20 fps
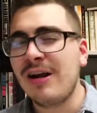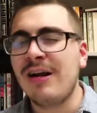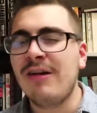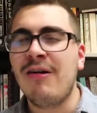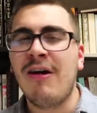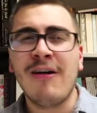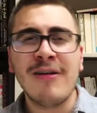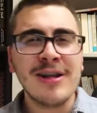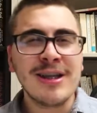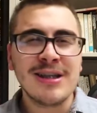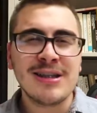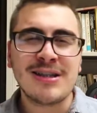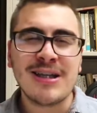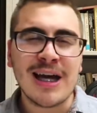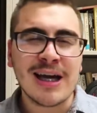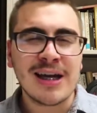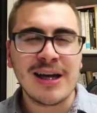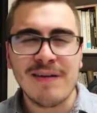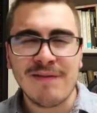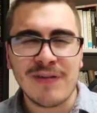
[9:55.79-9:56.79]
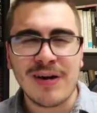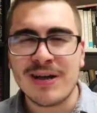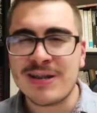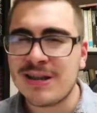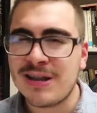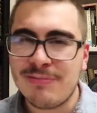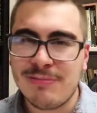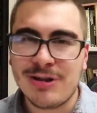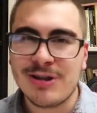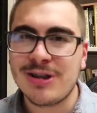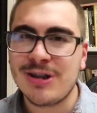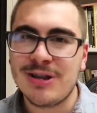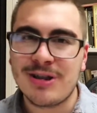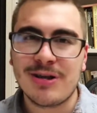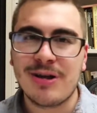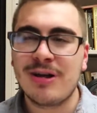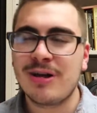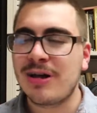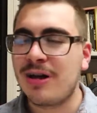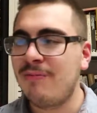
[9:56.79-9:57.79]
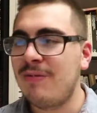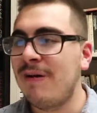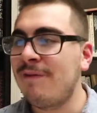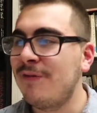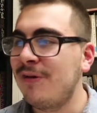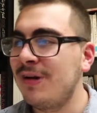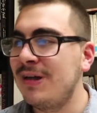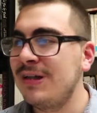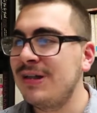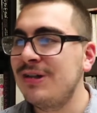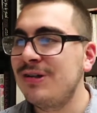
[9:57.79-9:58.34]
And all these negative thoughts and emotions started to come after it,